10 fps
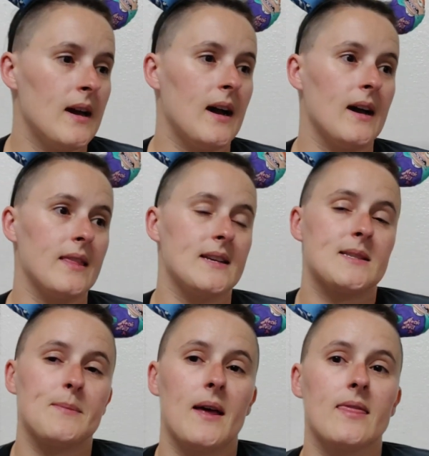Uh,
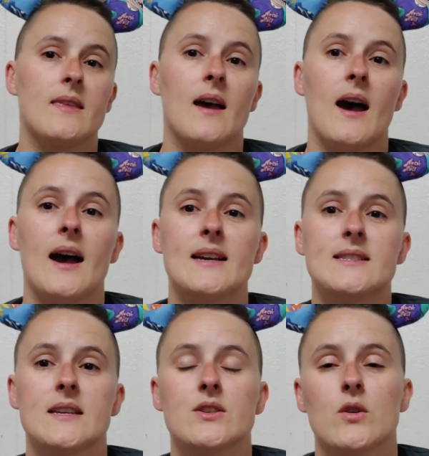this month I
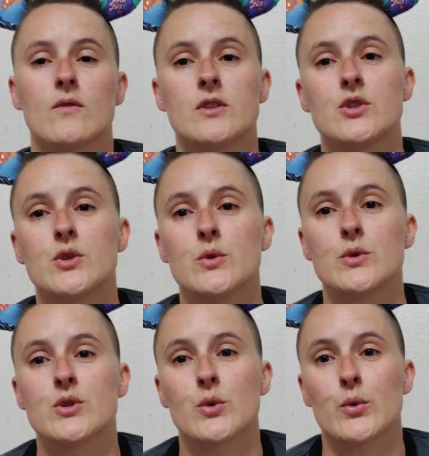sent over to
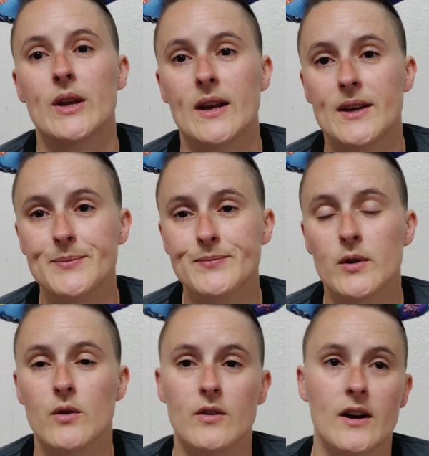Serena
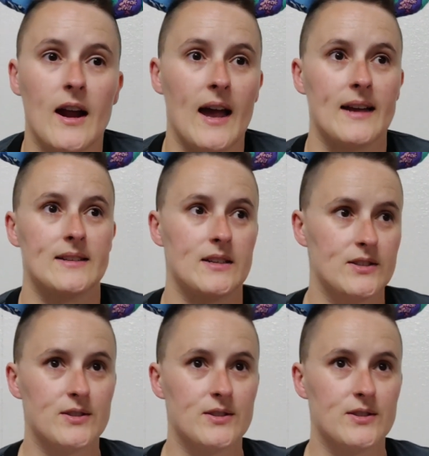over at